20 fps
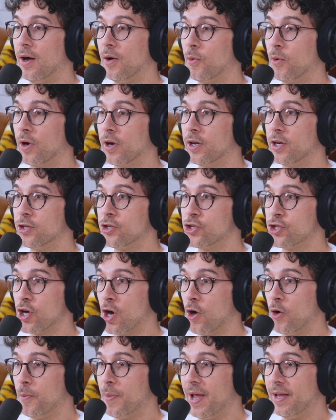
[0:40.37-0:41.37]
we're gonna
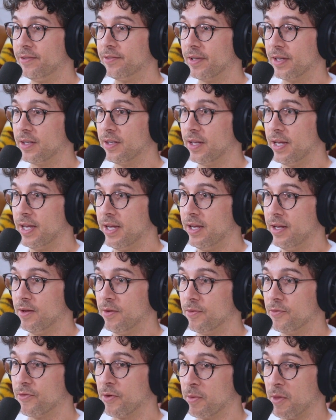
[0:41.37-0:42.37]
show
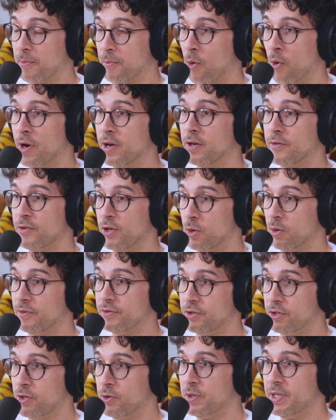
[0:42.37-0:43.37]
basically from the point of view
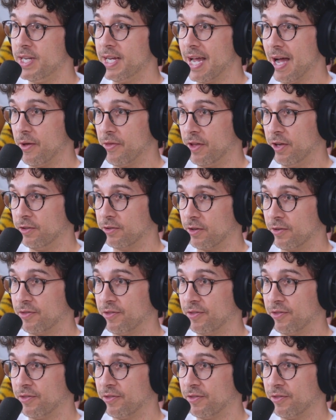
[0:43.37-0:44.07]
of 2D how things are